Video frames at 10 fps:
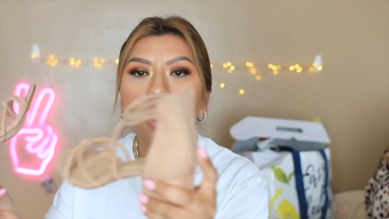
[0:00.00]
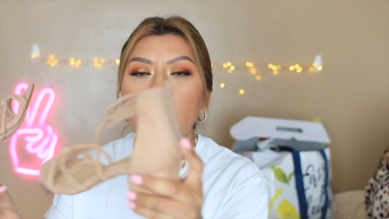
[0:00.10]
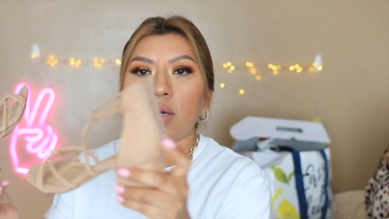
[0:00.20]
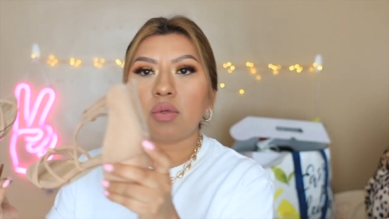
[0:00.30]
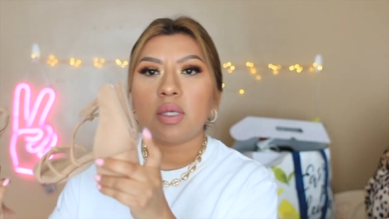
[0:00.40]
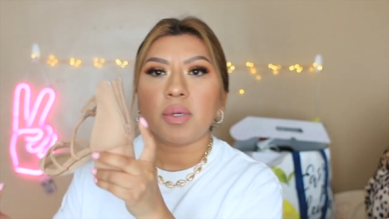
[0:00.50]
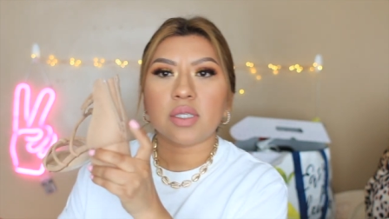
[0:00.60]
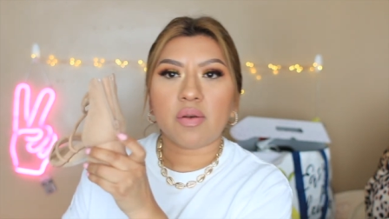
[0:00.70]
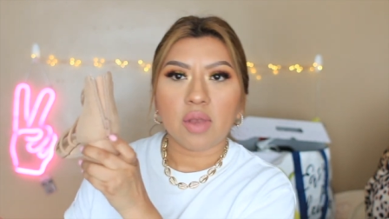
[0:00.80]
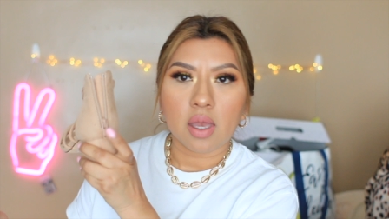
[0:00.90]
I'm gonna say
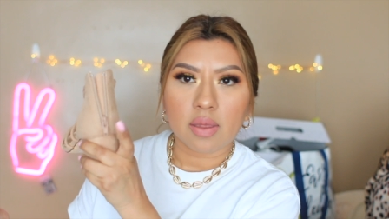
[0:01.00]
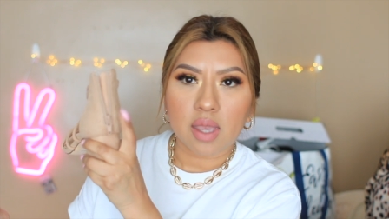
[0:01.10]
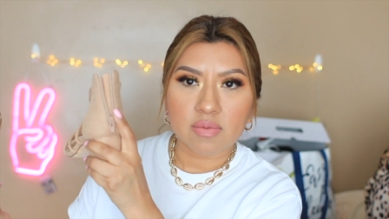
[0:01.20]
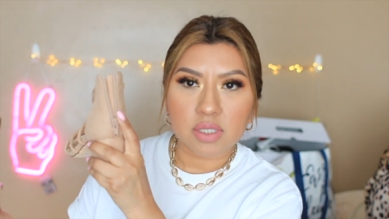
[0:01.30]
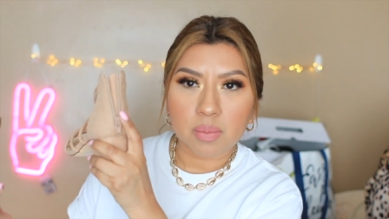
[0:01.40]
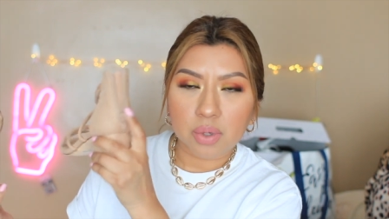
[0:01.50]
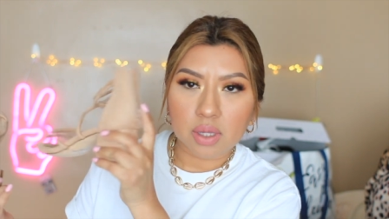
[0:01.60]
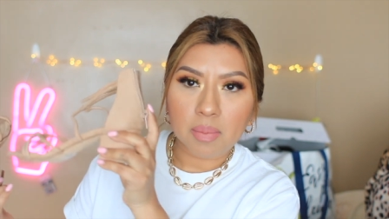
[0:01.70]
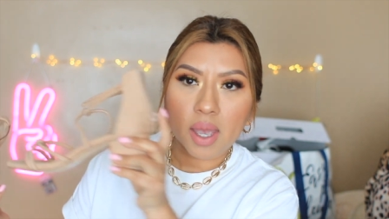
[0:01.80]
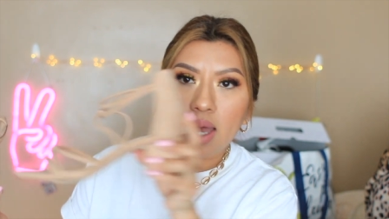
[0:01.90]
myself. They have a zipper in
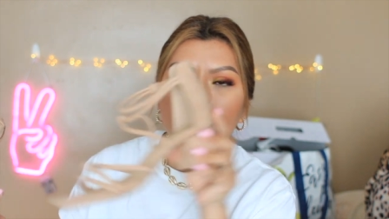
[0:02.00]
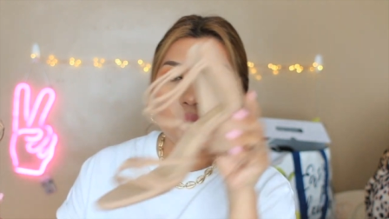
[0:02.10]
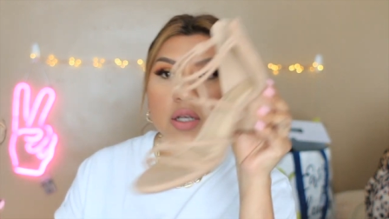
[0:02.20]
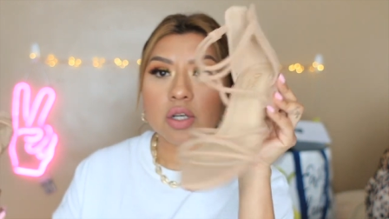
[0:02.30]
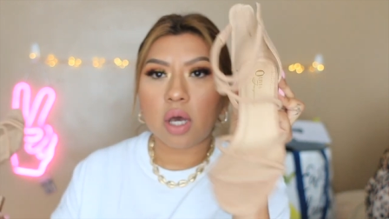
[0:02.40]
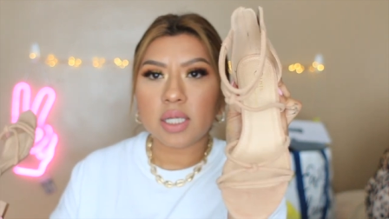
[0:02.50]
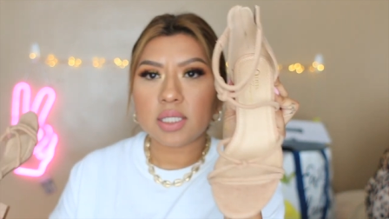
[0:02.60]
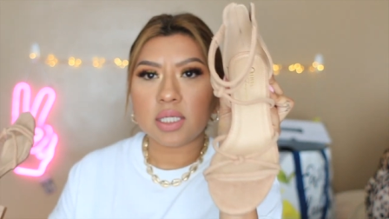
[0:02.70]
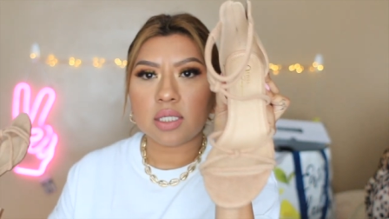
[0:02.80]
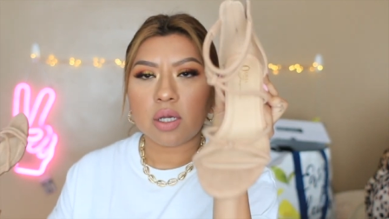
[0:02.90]
the back, not a
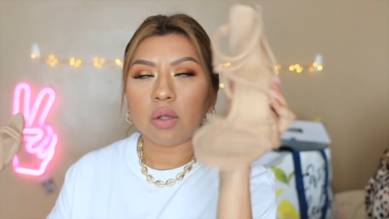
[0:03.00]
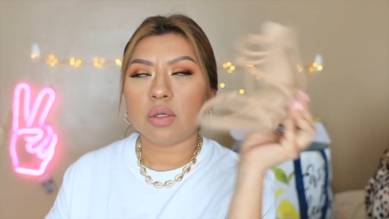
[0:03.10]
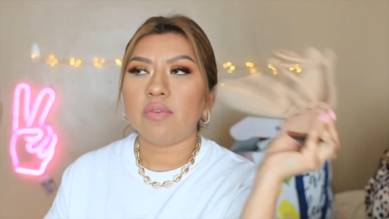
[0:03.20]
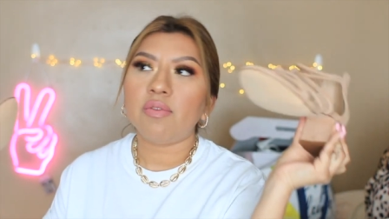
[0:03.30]
detail,